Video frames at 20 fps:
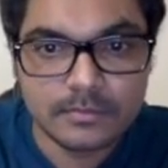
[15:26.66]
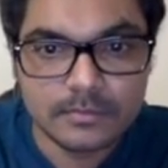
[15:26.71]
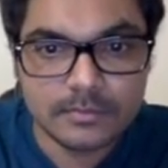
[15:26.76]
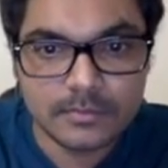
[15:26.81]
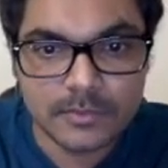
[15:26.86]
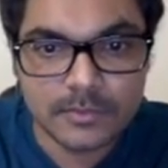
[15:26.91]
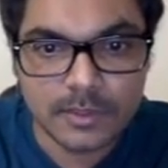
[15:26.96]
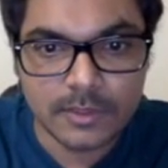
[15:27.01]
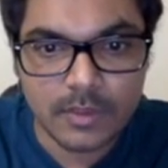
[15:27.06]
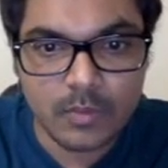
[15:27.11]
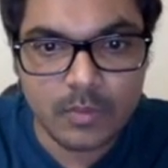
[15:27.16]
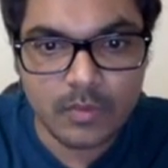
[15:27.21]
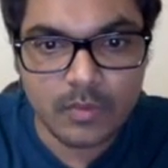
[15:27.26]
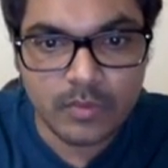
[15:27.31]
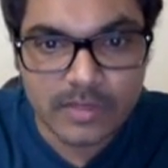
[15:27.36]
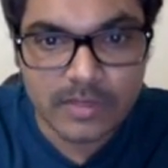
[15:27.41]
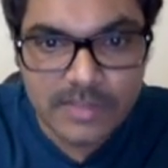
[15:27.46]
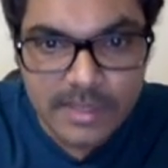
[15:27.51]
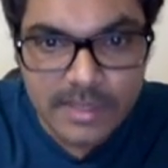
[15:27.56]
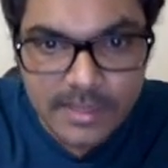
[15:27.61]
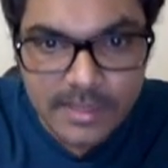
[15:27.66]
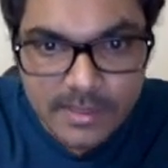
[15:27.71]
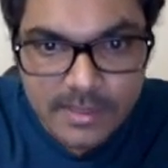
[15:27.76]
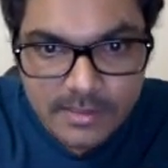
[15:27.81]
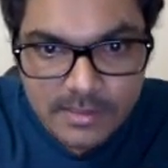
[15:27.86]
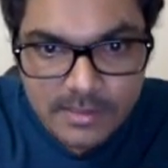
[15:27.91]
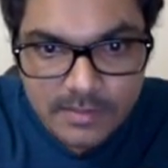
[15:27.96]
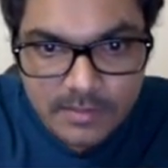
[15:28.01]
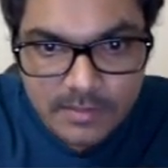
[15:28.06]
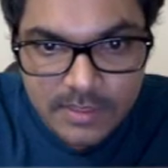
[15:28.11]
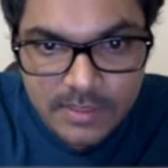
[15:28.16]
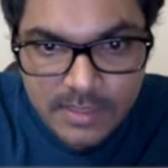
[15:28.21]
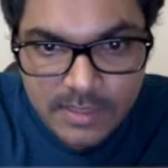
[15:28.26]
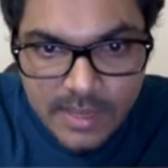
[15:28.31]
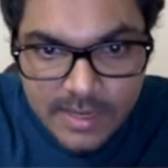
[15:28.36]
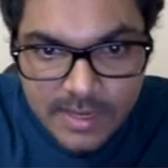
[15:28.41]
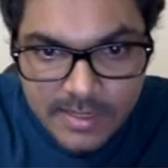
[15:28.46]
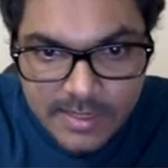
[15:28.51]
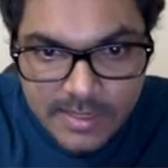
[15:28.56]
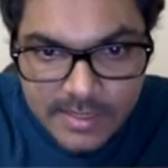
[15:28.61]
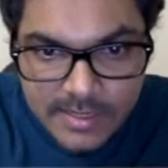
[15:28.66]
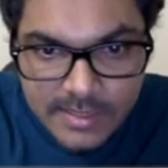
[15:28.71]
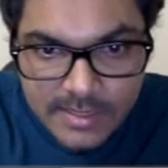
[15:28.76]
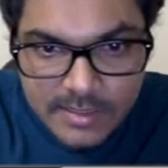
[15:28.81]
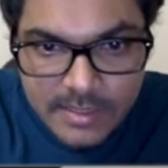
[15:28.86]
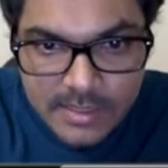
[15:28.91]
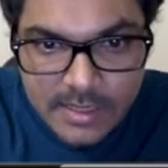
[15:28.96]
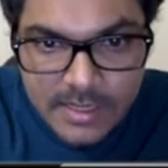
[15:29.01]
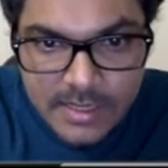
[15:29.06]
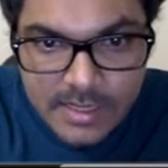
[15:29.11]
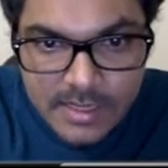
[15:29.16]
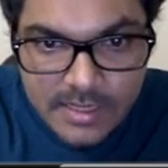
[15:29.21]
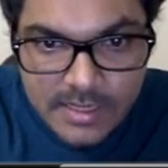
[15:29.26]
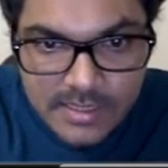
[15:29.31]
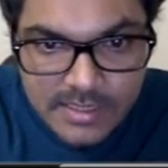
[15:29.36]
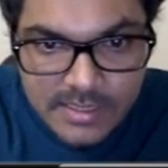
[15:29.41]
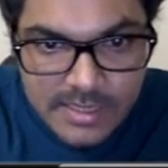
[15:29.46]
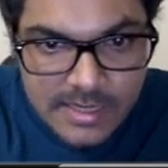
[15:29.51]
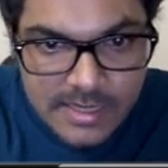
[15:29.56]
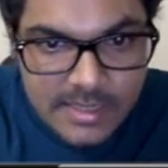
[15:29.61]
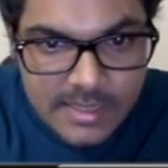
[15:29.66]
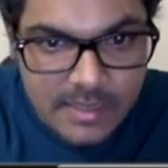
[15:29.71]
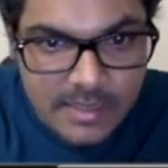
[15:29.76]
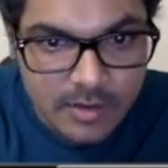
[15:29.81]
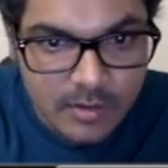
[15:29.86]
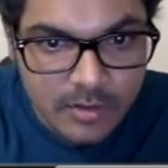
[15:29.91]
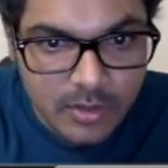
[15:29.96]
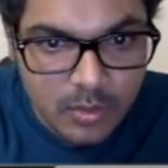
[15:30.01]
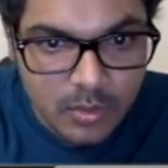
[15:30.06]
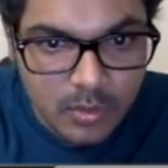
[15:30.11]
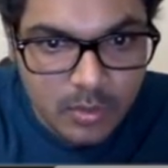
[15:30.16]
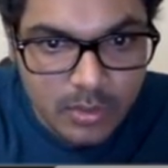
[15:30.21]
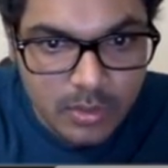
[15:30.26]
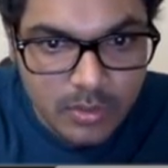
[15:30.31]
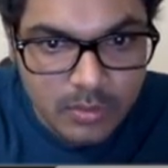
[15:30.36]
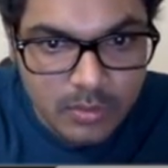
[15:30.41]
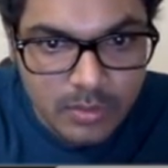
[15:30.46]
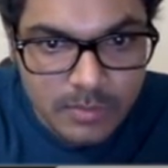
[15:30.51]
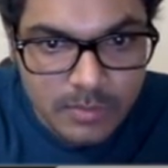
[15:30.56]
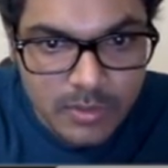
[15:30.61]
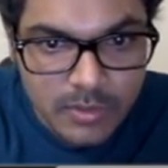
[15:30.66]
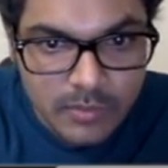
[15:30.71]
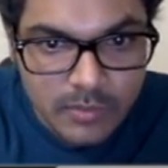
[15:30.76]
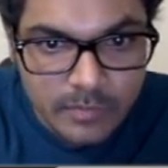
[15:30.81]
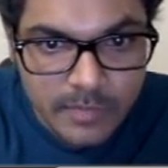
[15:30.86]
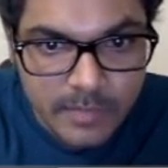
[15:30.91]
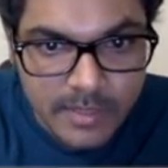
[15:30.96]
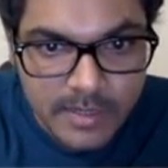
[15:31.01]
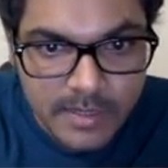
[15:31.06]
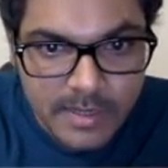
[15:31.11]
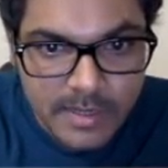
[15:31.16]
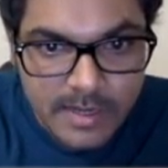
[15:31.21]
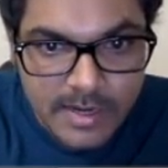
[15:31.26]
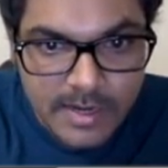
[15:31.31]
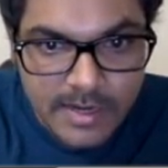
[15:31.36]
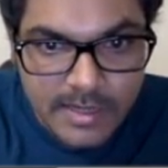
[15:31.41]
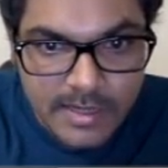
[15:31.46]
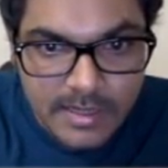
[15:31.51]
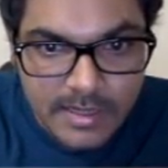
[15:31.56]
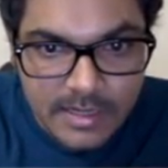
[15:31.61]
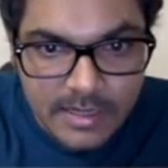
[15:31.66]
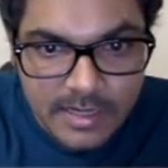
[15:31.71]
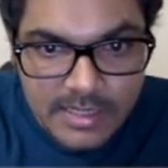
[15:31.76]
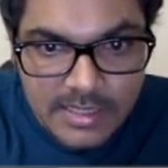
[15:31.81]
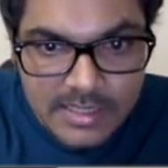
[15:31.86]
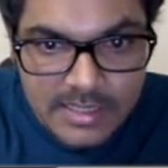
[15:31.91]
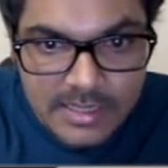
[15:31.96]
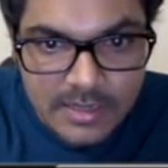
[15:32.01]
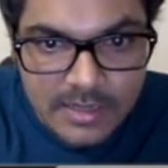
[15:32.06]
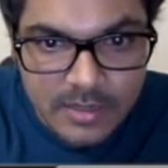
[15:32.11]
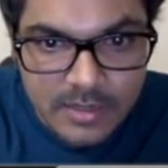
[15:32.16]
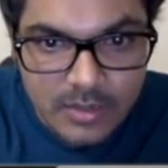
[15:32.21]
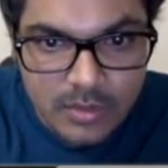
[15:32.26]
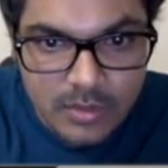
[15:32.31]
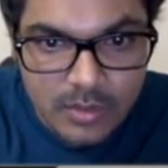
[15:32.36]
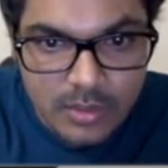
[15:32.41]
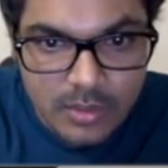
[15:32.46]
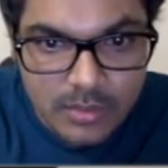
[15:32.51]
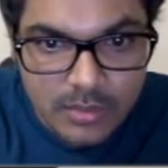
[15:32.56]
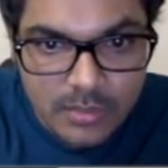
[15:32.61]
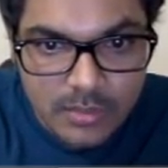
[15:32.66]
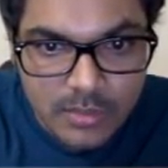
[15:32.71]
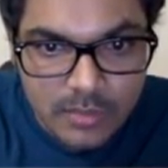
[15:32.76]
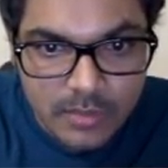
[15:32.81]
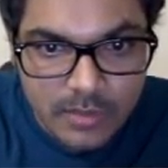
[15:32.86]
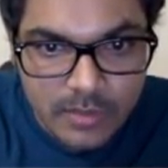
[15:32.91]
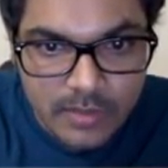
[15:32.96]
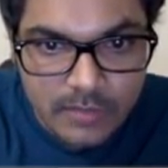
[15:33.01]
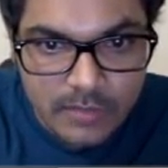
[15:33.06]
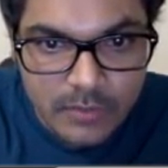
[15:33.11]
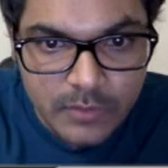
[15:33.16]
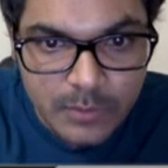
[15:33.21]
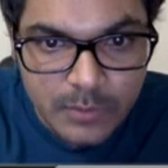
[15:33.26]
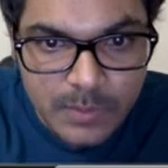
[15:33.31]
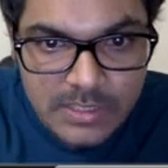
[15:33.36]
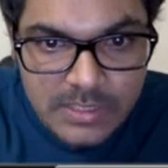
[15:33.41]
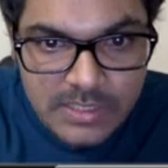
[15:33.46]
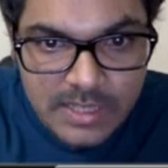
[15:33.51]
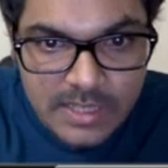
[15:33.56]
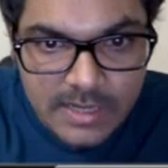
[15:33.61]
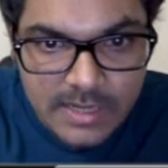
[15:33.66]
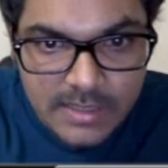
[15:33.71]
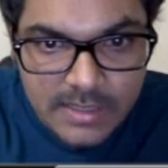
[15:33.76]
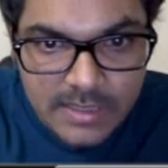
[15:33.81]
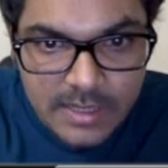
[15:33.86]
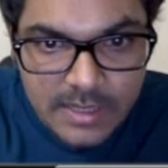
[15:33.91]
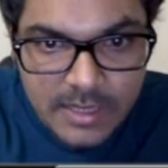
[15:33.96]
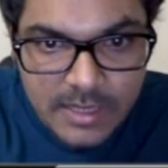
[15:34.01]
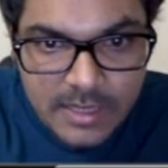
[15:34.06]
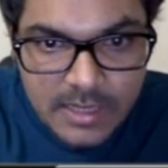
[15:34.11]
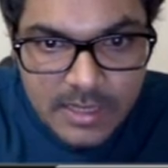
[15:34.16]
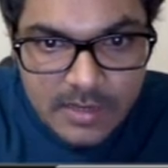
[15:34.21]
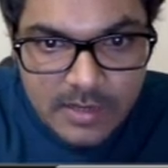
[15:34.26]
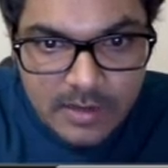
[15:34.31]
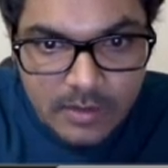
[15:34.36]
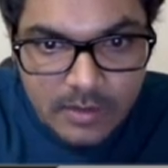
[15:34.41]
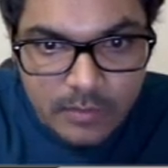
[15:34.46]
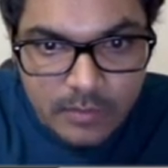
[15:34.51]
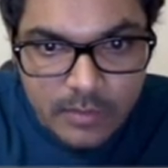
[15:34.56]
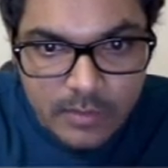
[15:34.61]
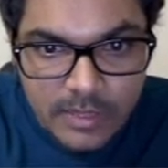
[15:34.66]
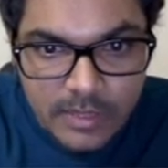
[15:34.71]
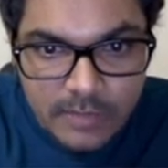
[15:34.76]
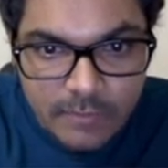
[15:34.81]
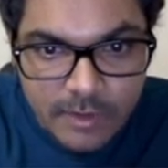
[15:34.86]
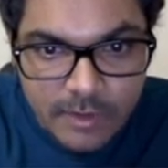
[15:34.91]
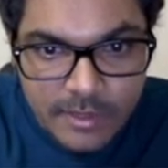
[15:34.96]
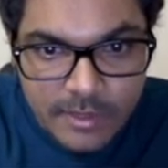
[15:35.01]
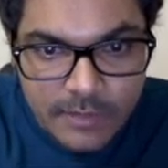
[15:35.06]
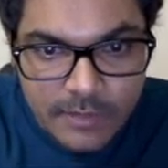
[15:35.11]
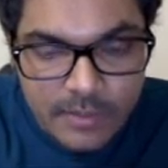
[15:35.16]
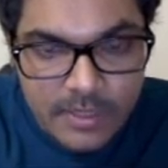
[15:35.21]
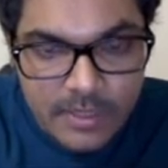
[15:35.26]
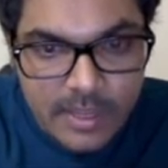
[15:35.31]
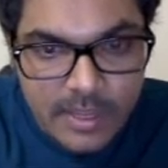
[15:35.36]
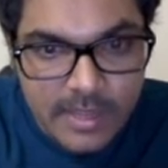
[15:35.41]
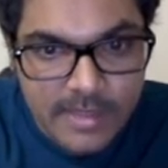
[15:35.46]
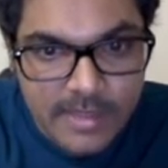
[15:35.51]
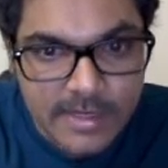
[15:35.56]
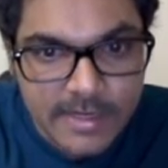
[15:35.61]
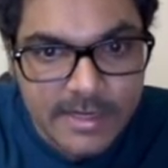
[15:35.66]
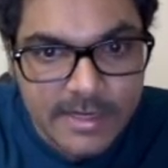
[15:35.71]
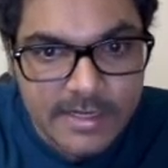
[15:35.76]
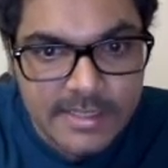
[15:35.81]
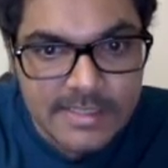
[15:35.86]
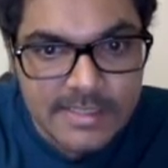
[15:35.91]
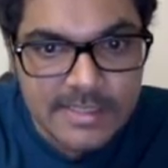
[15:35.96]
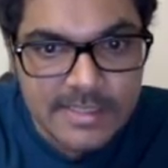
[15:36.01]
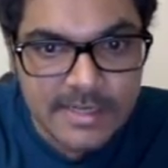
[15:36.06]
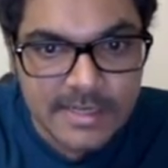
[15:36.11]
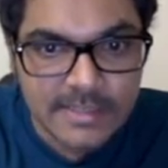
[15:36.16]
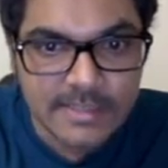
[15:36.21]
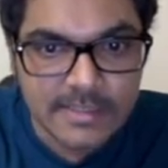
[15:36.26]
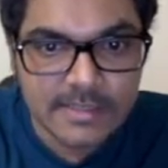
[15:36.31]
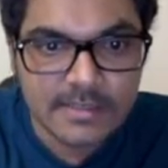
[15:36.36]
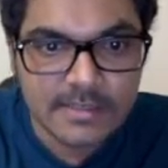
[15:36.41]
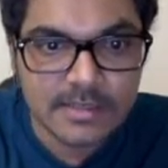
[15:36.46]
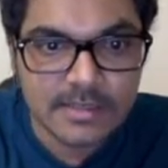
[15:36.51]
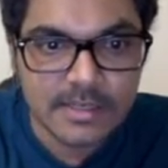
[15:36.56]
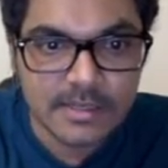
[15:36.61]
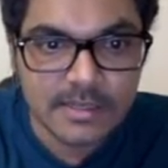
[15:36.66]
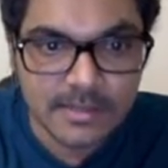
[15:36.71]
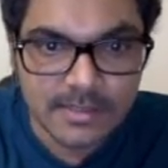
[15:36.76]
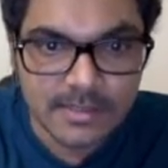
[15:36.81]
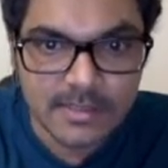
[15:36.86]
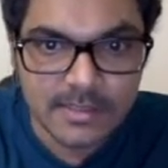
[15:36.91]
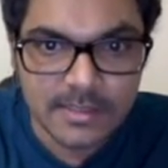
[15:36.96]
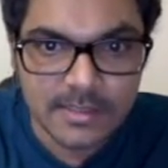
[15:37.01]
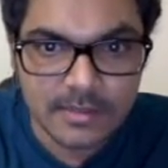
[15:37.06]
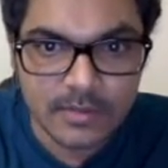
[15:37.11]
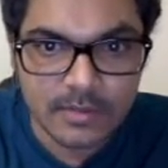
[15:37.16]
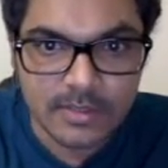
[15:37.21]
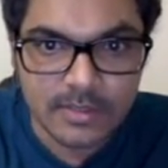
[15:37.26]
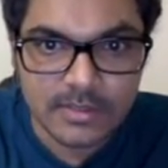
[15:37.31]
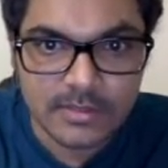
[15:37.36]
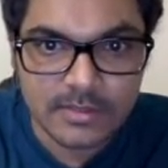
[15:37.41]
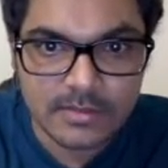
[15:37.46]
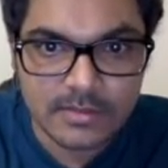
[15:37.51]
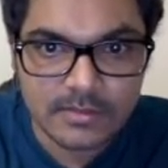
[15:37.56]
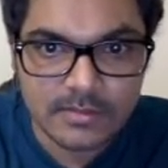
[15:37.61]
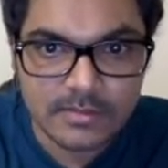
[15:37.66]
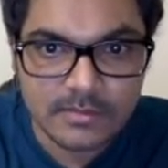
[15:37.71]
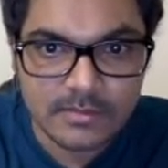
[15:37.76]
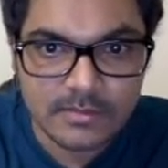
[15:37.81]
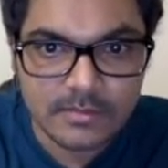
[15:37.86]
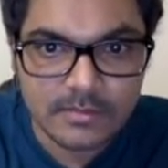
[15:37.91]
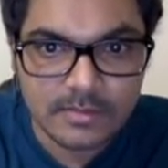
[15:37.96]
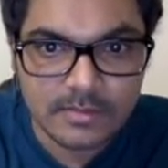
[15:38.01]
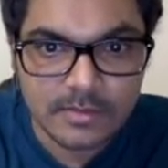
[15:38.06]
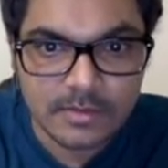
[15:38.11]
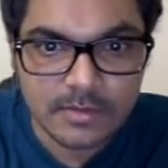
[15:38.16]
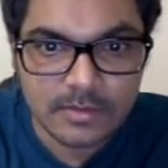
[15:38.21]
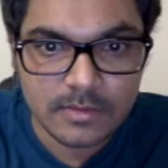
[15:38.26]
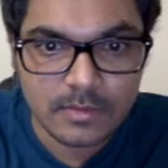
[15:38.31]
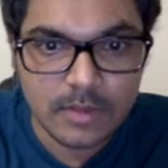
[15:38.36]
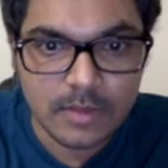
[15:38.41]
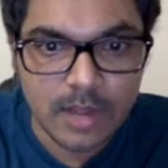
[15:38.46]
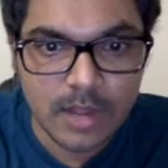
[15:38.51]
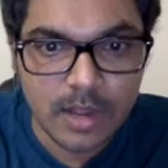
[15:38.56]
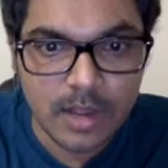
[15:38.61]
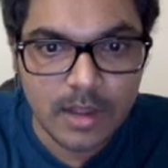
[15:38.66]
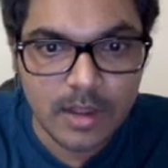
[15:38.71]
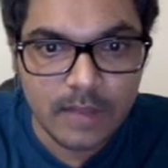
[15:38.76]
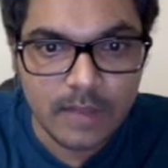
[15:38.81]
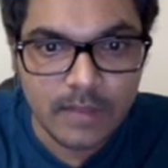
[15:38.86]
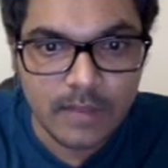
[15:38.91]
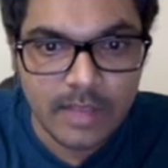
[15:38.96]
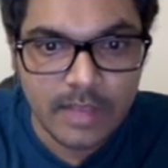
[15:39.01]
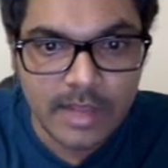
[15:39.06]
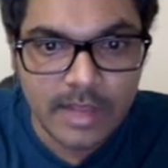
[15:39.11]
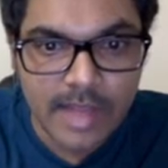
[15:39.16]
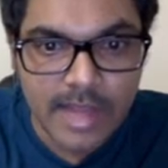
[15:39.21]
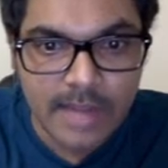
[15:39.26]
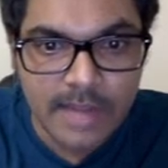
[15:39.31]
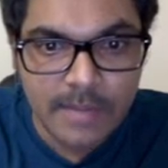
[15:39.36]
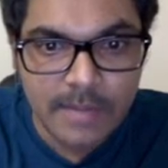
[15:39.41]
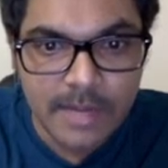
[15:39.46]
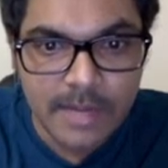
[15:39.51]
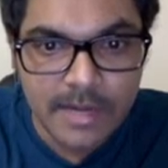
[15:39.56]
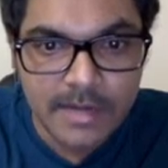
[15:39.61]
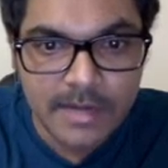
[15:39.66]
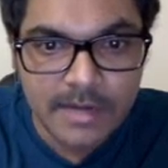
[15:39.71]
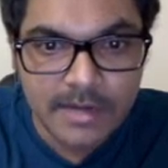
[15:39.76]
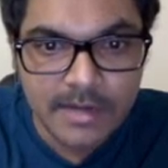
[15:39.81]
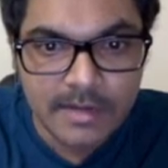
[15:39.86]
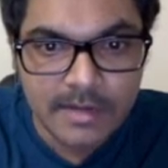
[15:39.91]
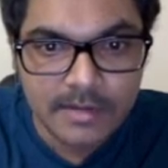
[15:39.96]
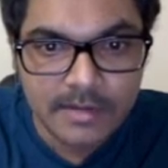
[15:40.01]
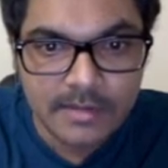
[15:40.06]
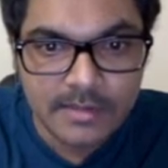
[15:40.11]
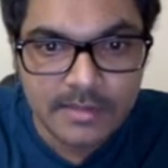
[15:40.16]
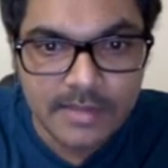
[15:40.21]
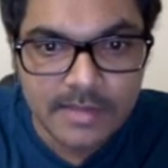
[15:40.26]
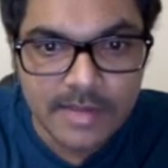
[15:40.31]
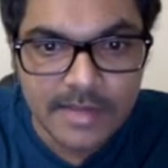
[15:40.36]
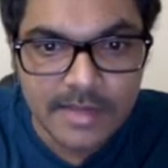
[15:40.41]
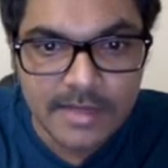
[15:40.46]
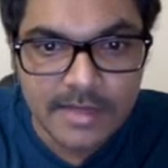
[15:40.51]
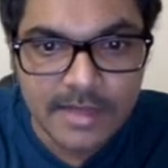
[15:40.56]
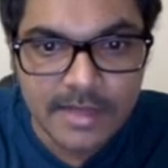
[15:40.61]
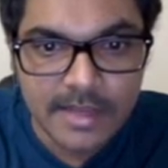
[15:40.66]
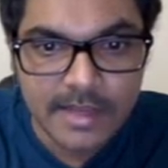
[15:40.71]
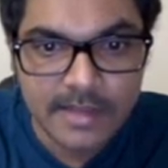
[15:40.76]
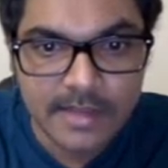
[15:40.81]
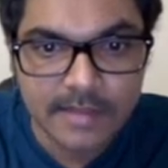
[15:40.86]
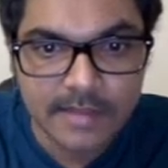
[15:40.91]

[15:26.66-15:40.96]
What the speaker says: Okay, what we're saying is the target is greater than or equal to nums of mid and less than or equal to nums of high, which means that we can find our target inside this increasing sequence. So we can eliminate this entire